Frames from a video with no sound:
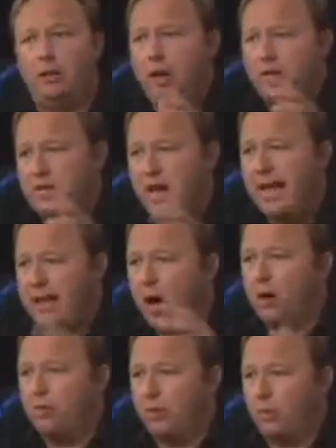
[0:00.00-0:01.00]
to take
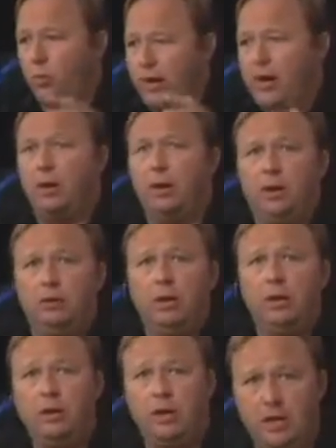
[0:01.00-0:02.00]
over real
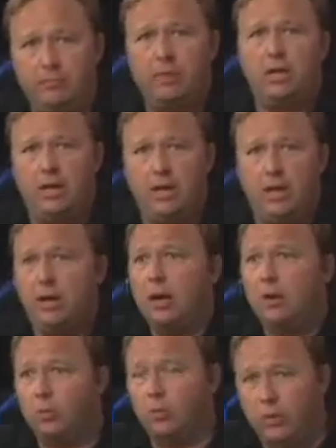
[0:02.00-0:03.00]
MD,
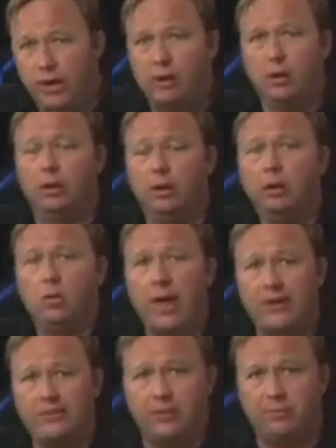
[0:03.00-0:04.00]
real
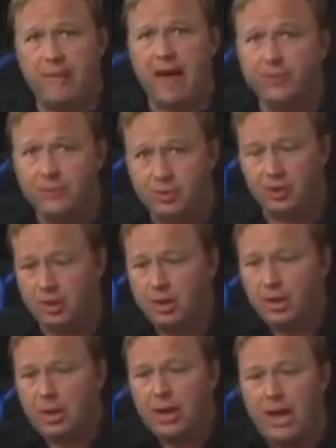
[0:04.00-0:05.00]
Western medicine,
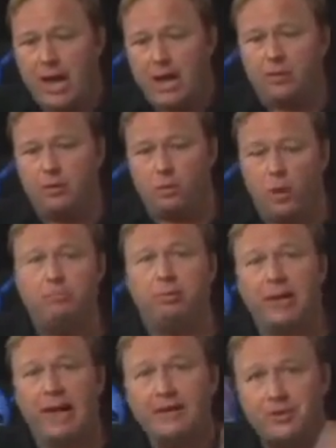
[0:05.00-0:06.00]
and
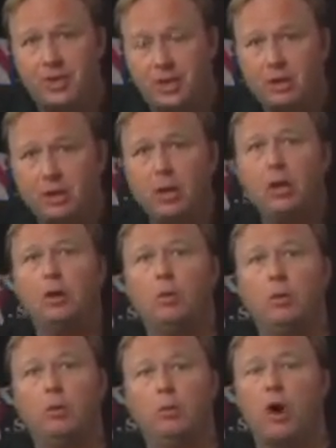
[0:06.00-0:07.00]
replace it.
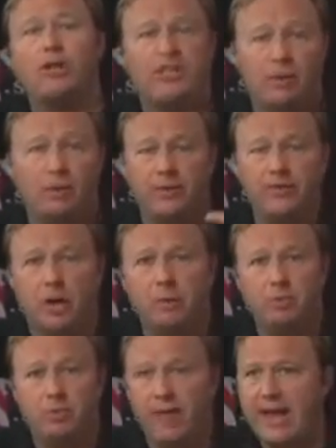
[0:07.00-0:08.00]
We already see it with the
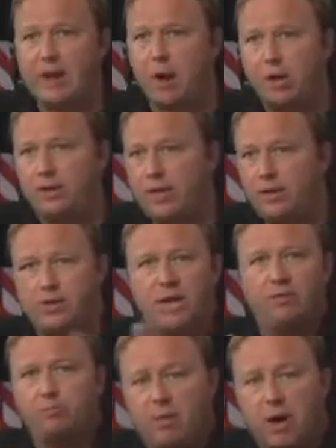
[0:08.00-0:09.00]
troops. When they get hurt, they just
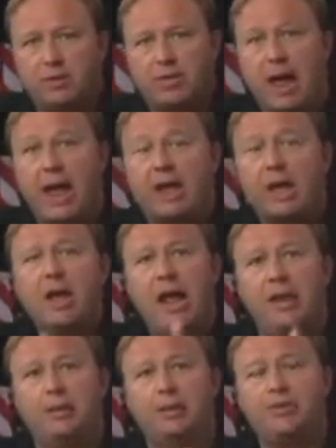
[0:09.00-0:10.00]
give them Prozac,
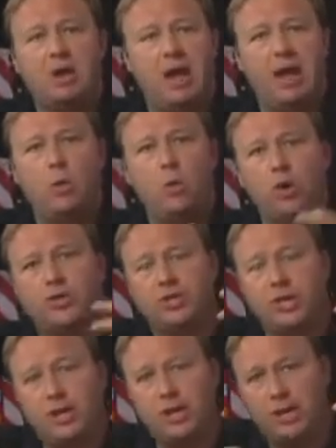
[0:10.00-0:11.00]
and they're saying, we're
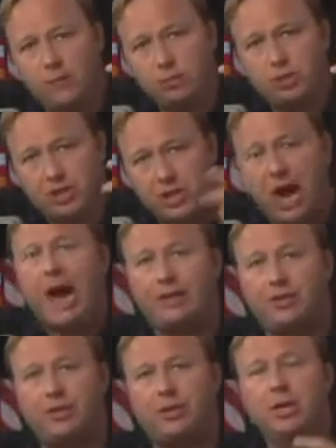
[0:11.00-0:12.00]
just going to give you
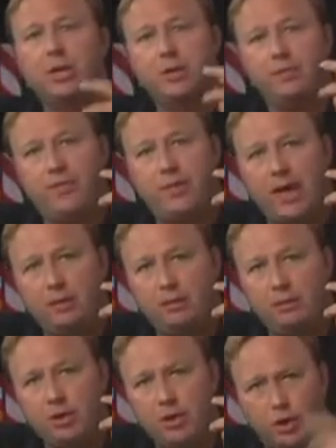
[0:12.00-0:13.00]
shots that
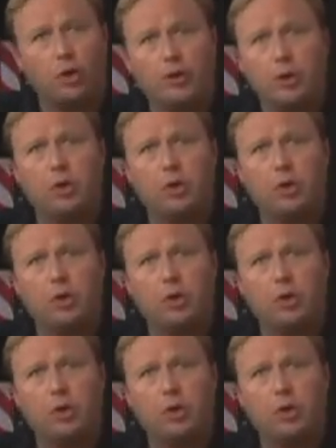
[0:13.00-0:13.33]
cure